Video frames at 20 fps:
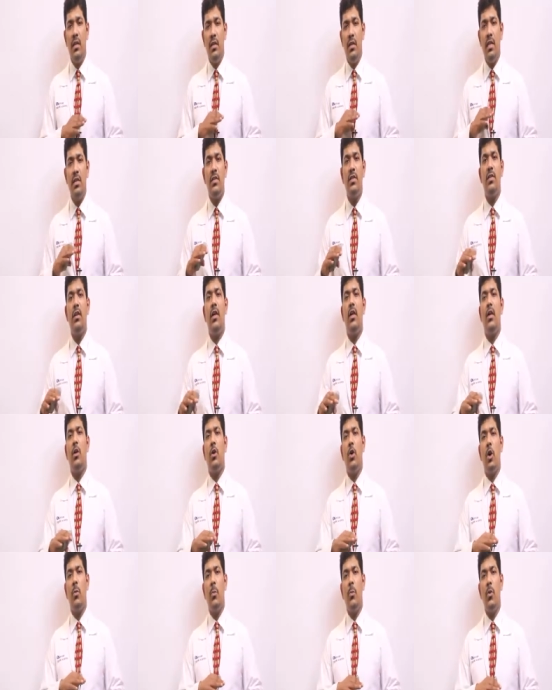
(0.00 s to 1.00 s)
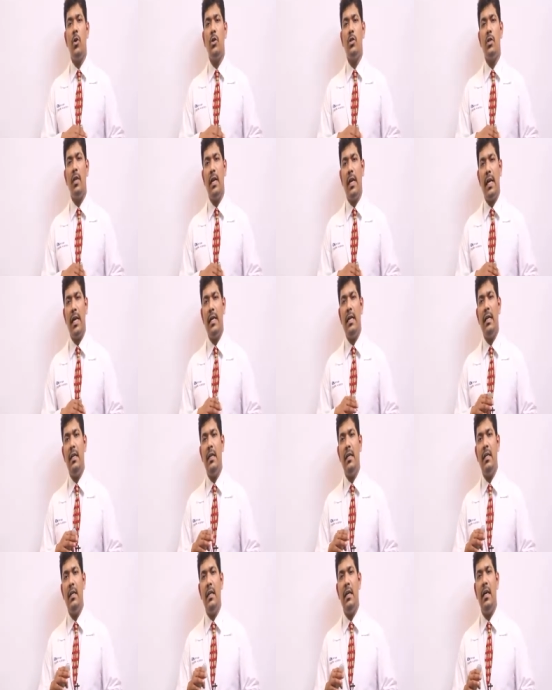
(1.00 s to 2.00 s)
this uh, topmost
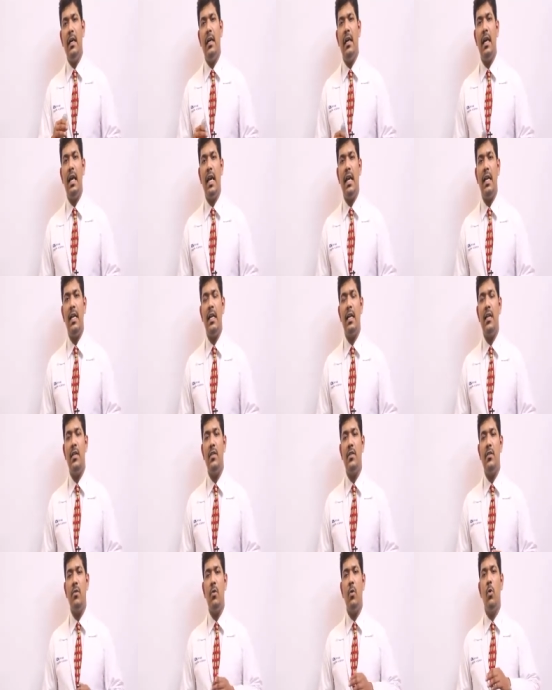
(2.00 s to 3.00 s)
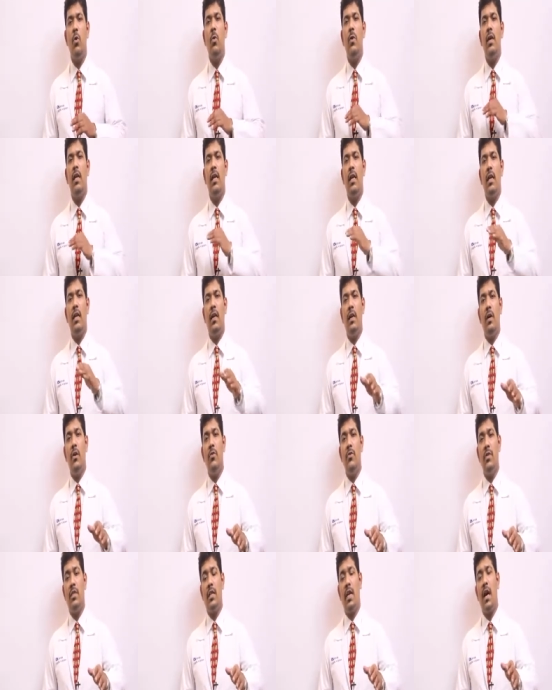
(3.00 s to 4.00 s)
reddened uh, area is
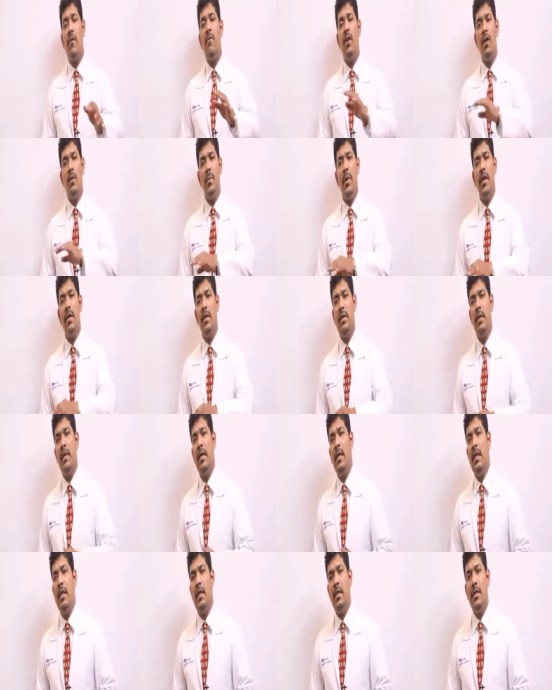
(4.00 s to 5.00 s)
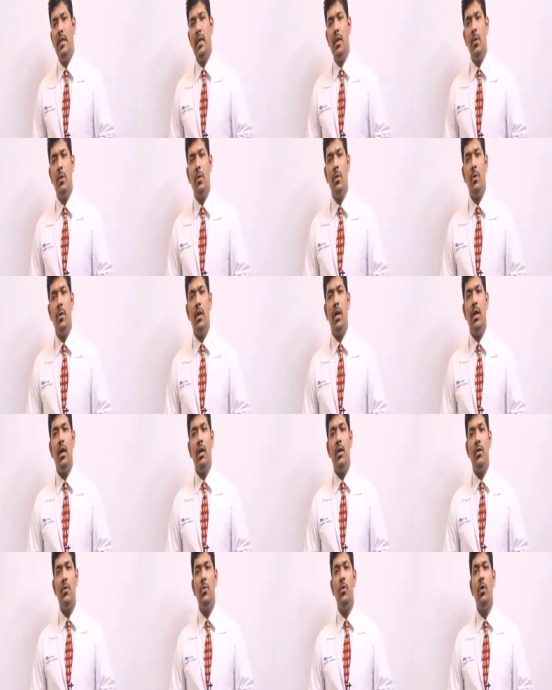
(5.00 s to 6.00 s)
overla is covered by yellow
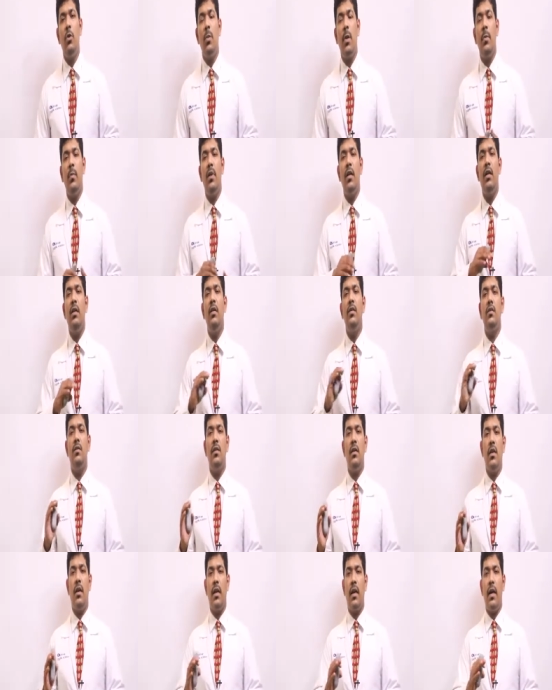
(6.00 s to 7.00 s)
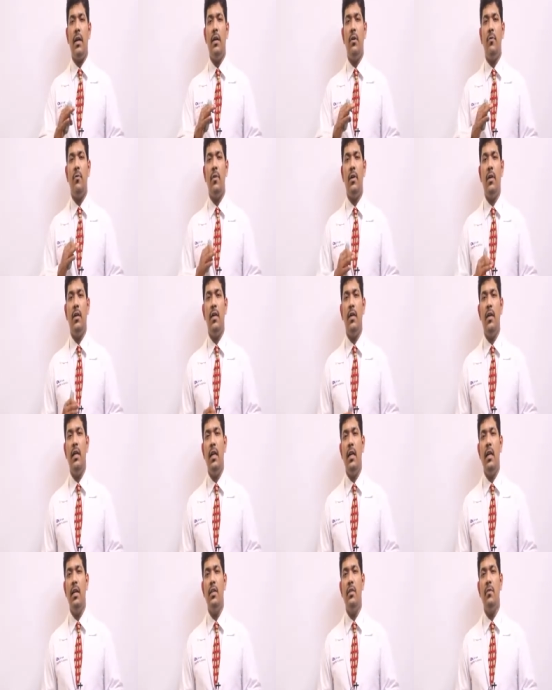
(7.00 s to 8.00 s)
uh, pseudomembranous kind of
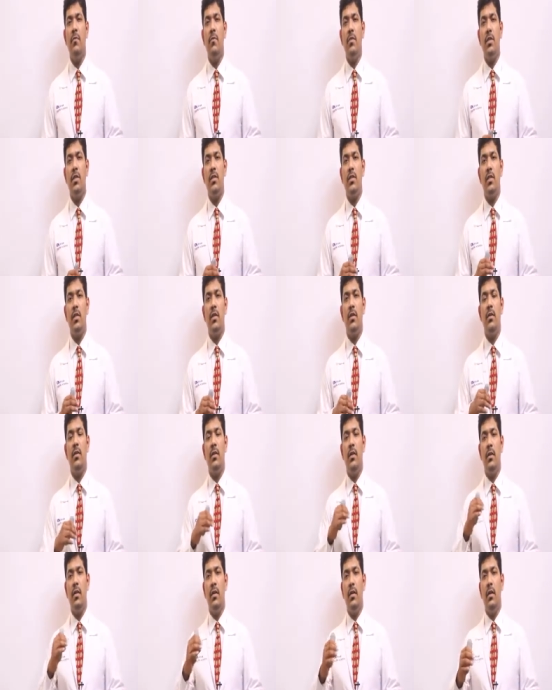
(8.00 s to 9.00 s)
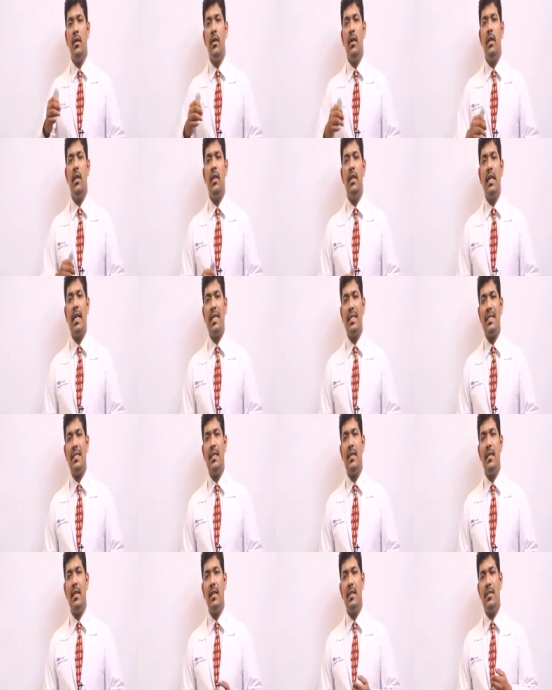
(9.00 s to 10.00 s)
layers which is a,
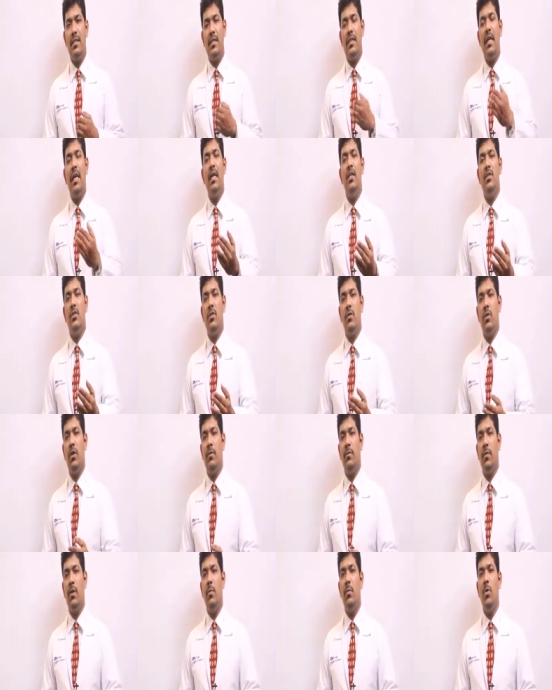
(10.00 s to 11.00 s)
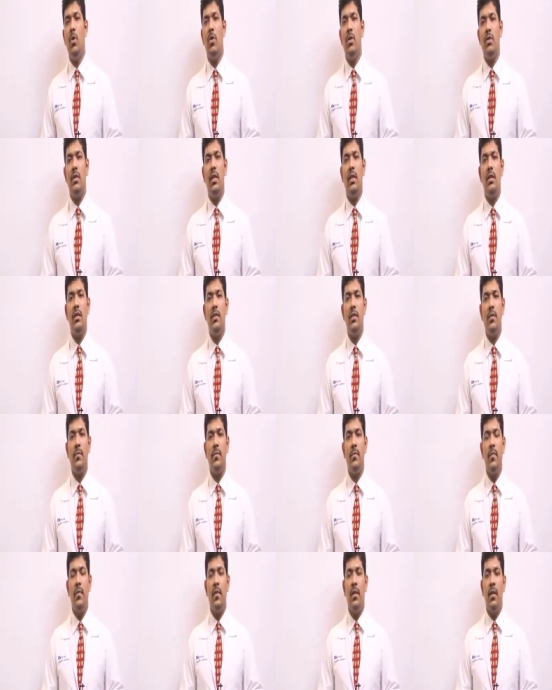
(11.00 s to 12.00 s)
next stage of mucositis
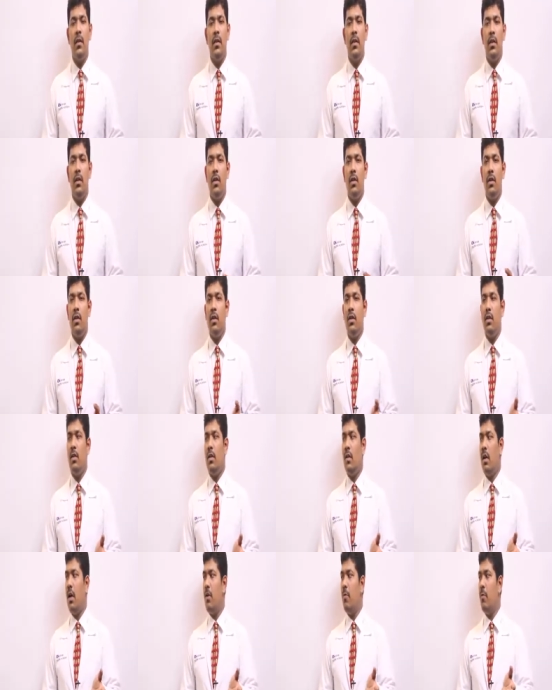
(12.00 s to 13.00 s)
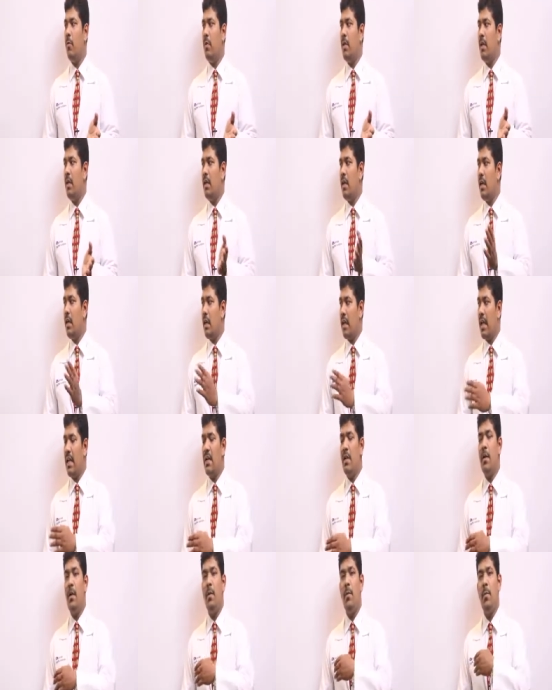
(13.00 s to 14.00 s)
how we
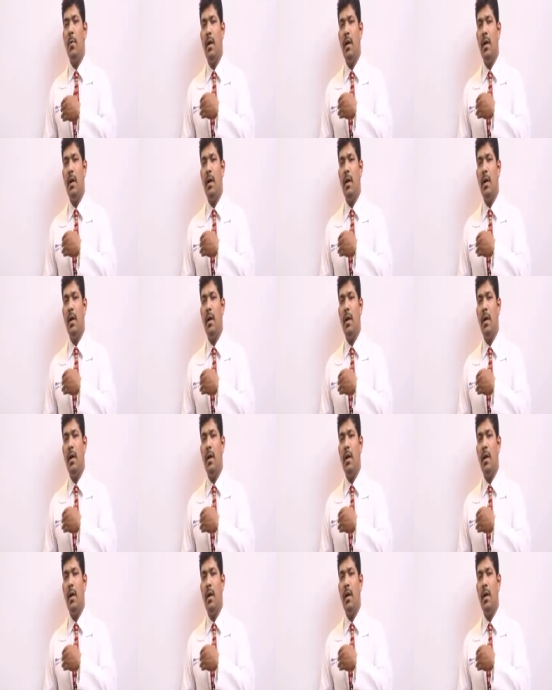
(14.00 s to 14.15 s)
can